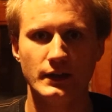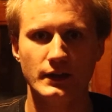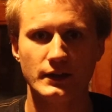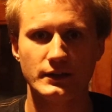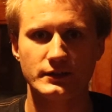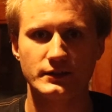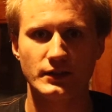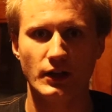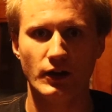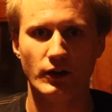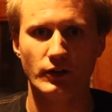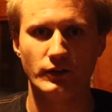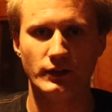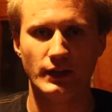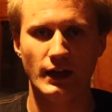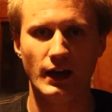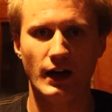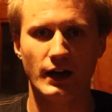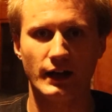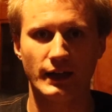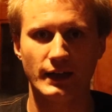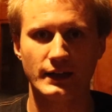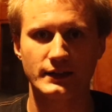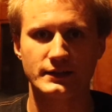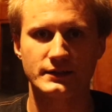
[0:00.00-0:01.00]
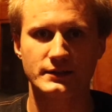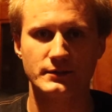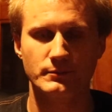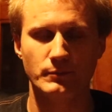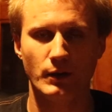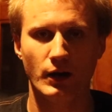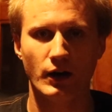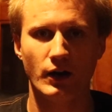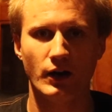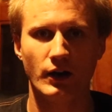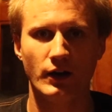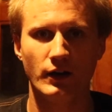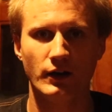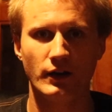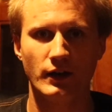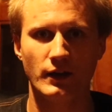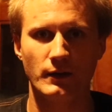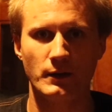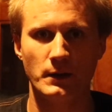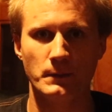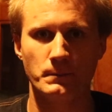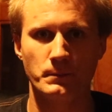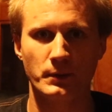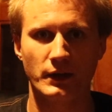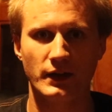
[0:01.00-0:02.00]
So yeah, I guess tomorrow
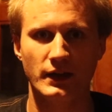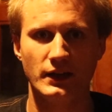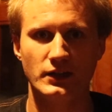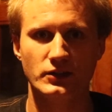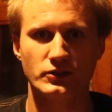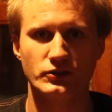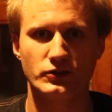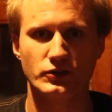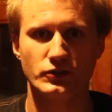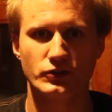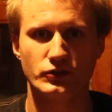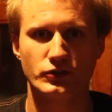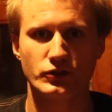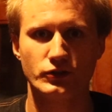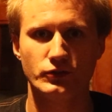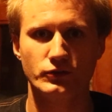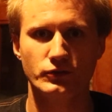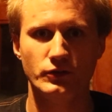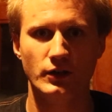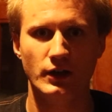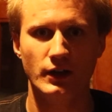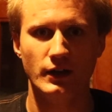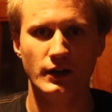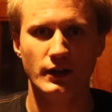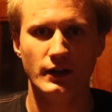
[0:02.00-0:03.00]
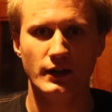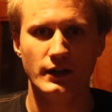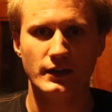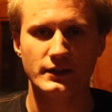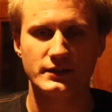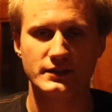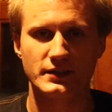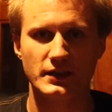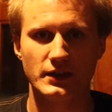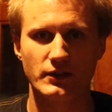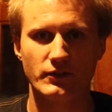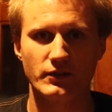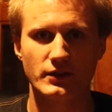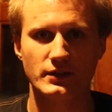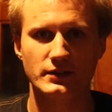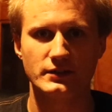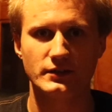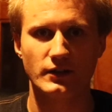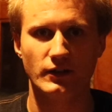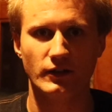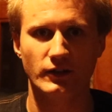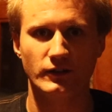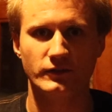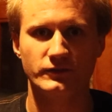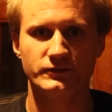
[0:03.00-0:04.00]
it begins the true series
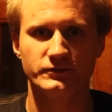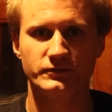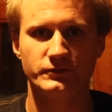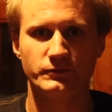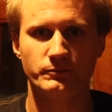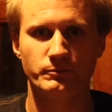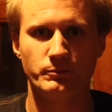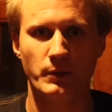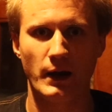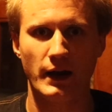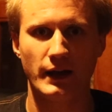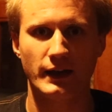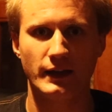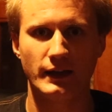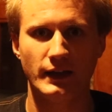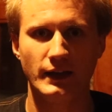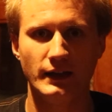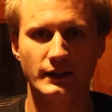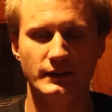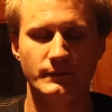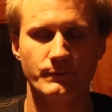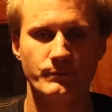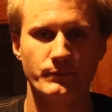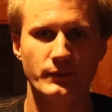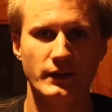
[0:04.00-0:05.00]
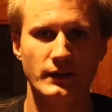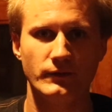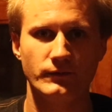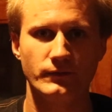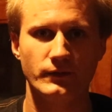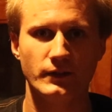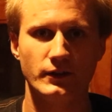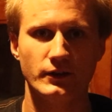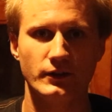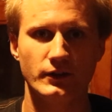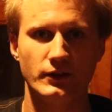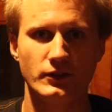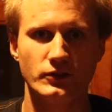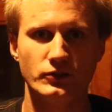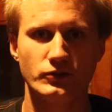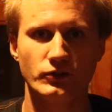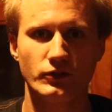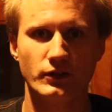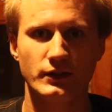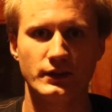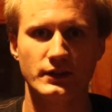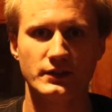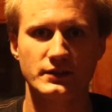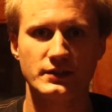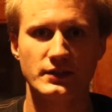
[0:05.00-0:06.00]
of bugging in. If you're
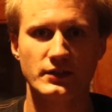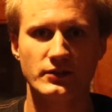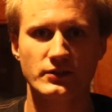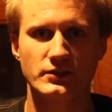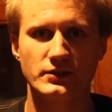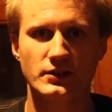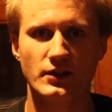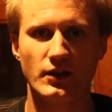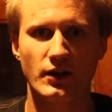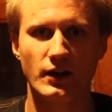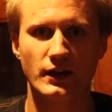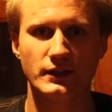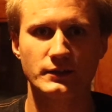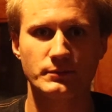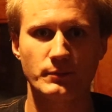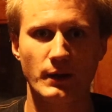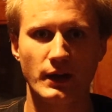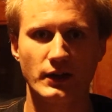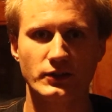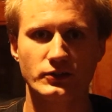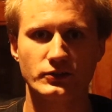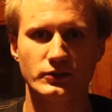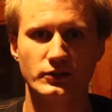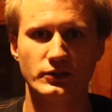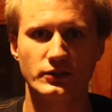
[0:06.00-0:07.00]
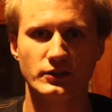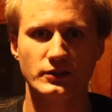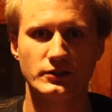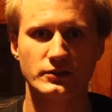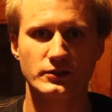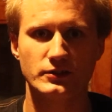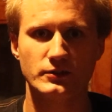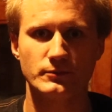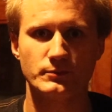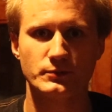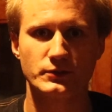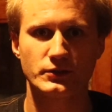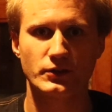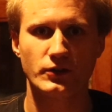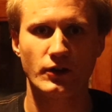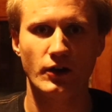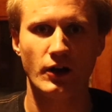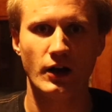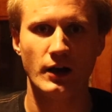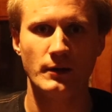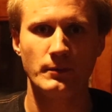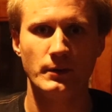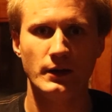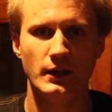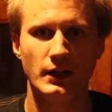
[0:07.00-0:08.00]
enjoying the series, guys, make sure you
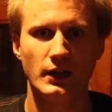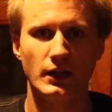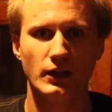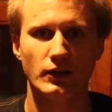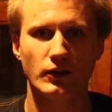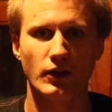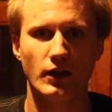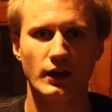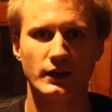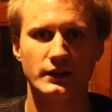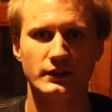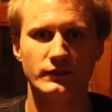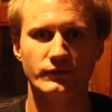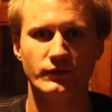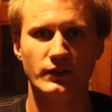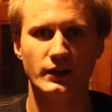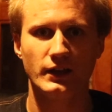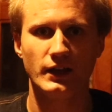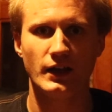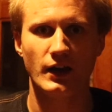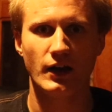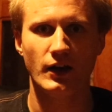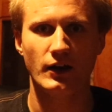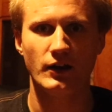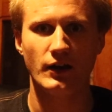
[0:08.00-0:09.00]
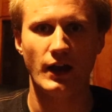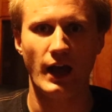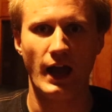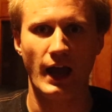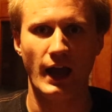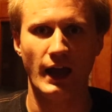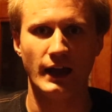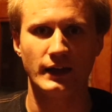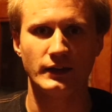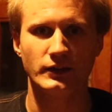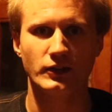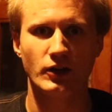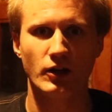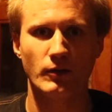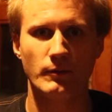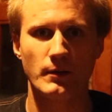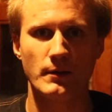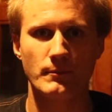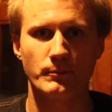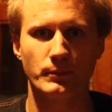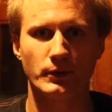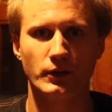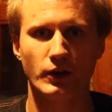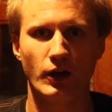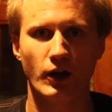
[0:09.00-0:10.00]
subscribe, like the video, and
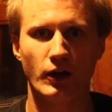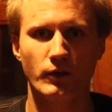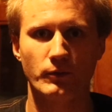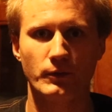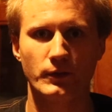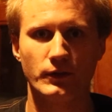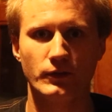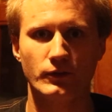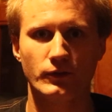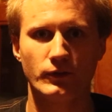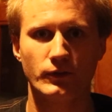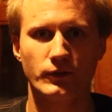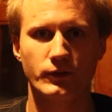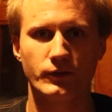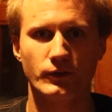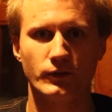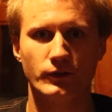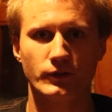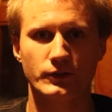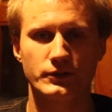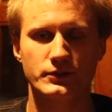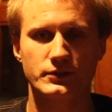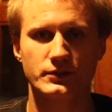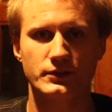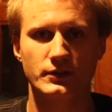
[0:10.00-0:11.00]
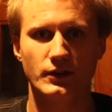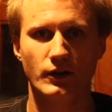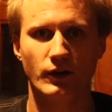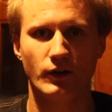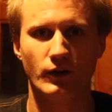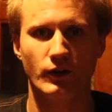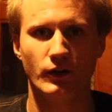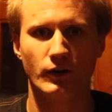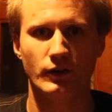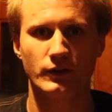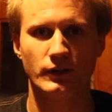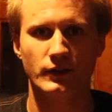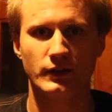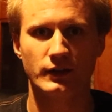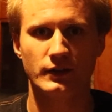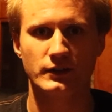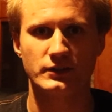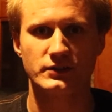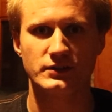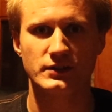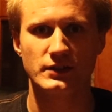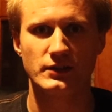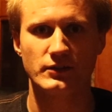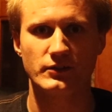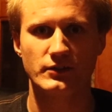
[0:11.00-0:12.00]
comment below with your thoughts on the
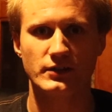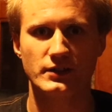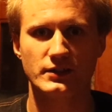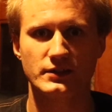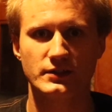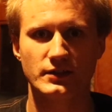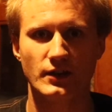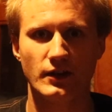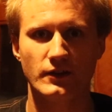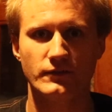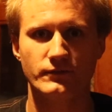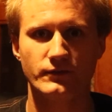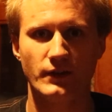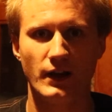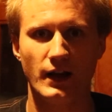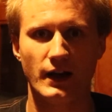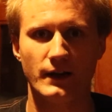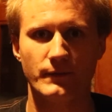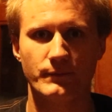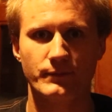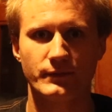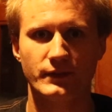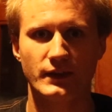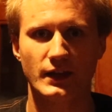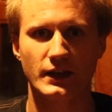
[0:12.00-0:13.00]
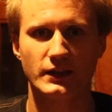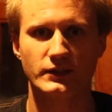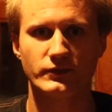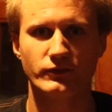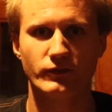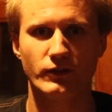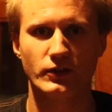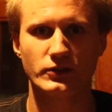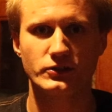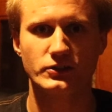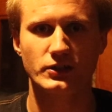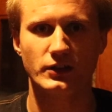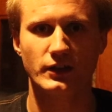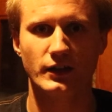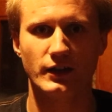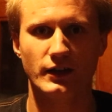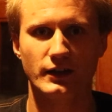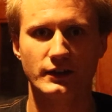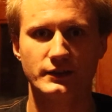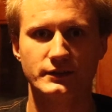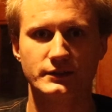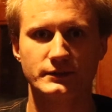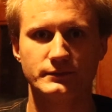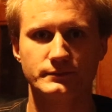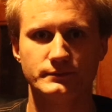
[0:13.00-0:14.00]
series so far. Thanks for watching,
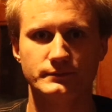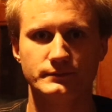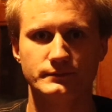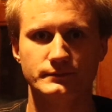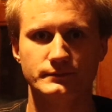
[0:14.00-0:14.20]
guys.